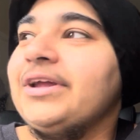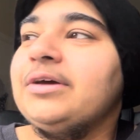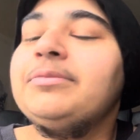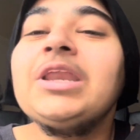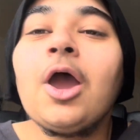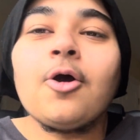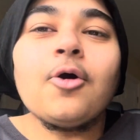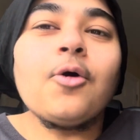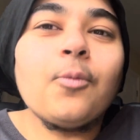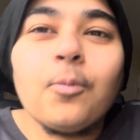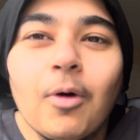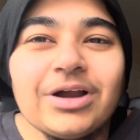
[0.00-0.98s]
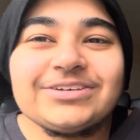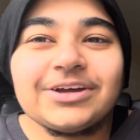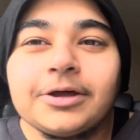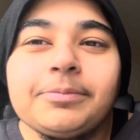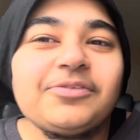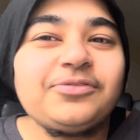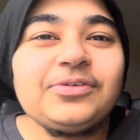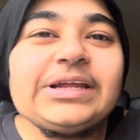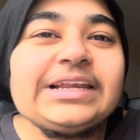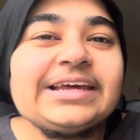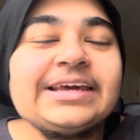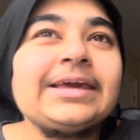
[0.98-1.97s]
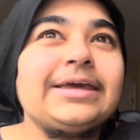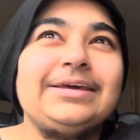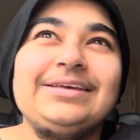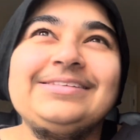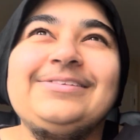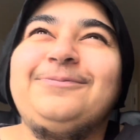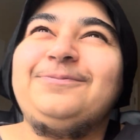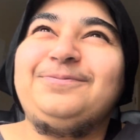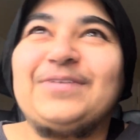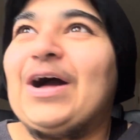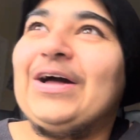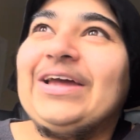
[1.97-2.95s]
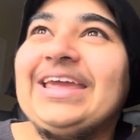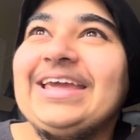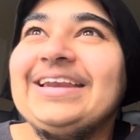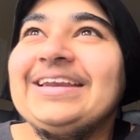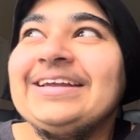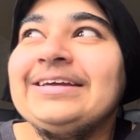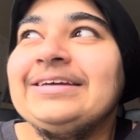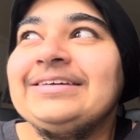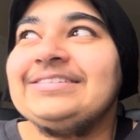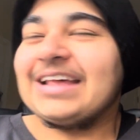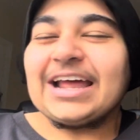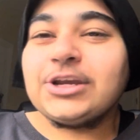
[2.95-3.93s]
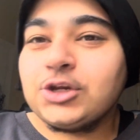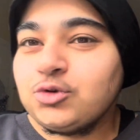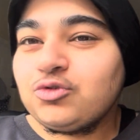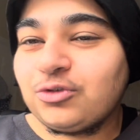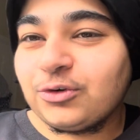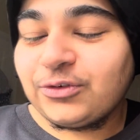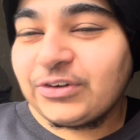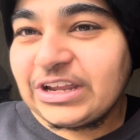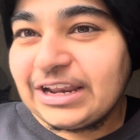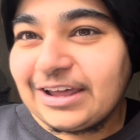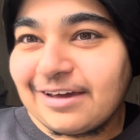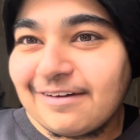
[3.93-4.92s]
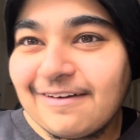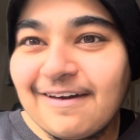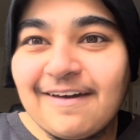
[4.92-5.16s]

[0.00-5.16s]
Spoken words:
I mean, what type of feeling is fine? Is that a neutral feeling?